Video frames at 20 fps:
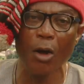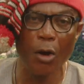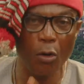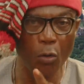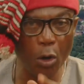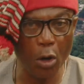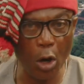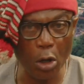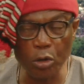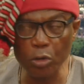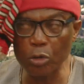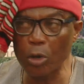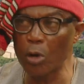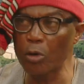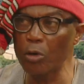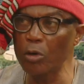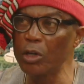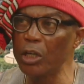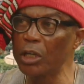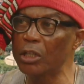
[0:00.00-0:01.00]
will continue to
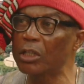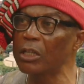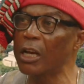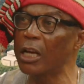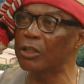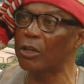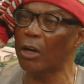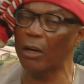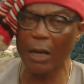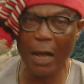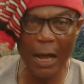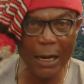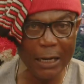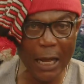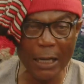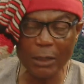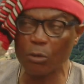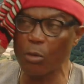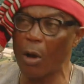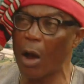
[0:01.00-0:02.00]
rule this nation, and
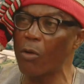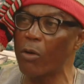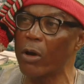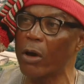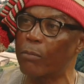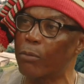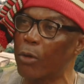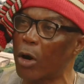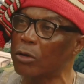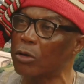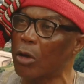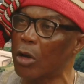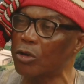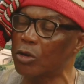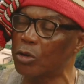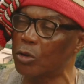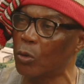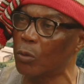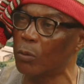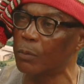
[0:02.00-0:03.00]
that's where we have brought
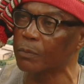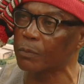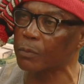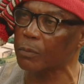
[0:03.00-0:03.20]
us to.